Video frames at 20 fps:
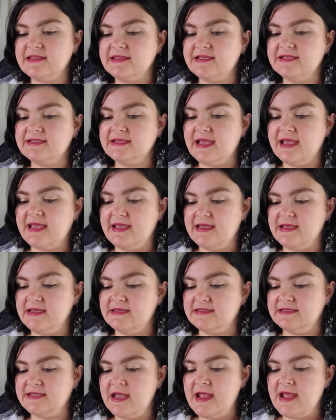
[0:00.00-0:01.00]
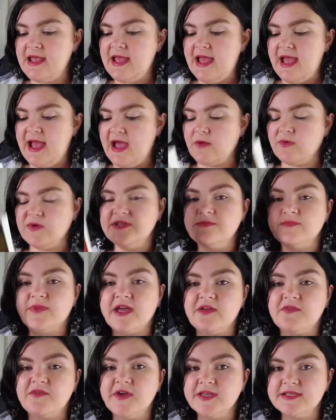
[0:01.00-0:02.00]
This is written
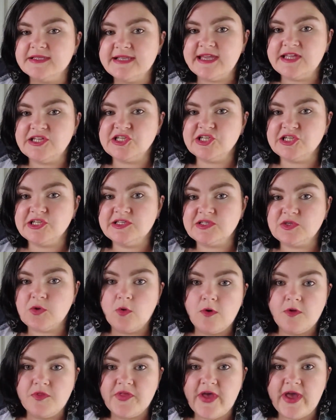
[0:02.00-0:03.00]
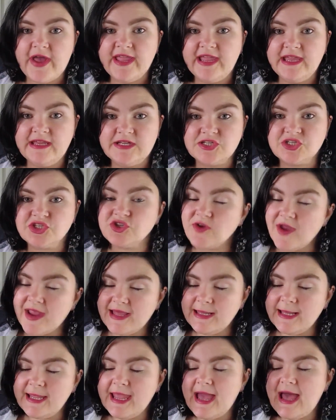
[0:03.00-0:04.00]
by a First Nations author here in
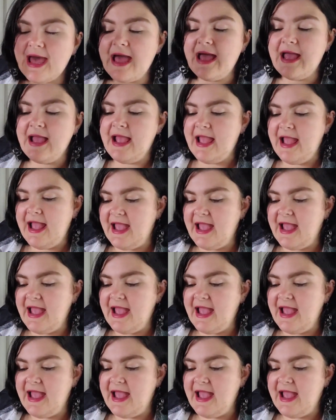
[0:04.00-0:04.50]
Australia,